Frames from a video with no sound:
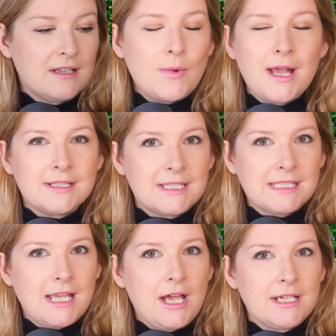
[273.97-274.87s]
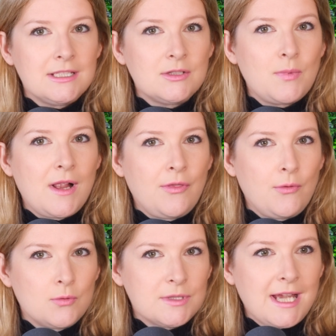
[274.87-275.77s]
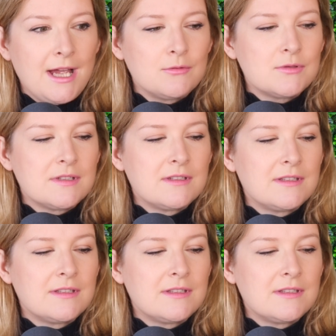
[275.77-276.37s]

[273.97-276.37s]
well designed, well thought out.